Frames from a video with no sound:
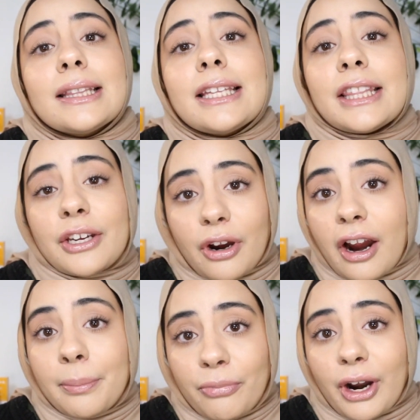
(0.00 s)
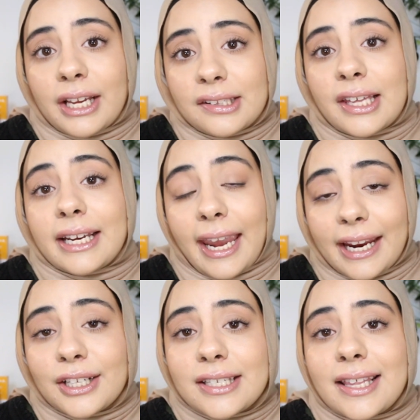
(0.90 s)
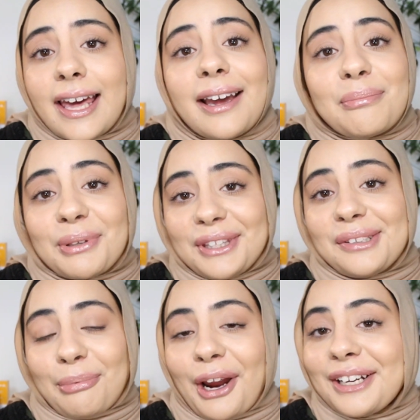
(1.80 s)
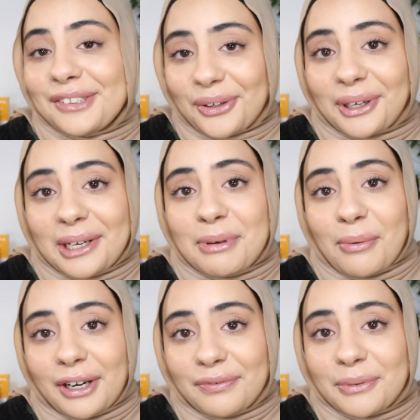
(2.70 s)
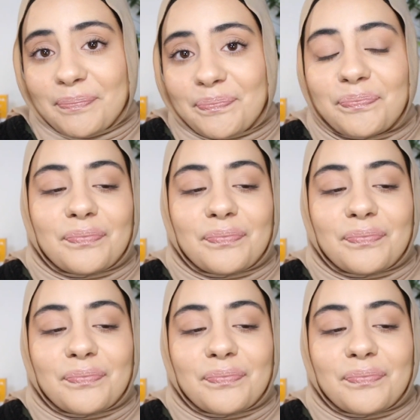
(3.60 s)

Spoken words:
then there are brands that cater to that, but this brand is not going to be one of them.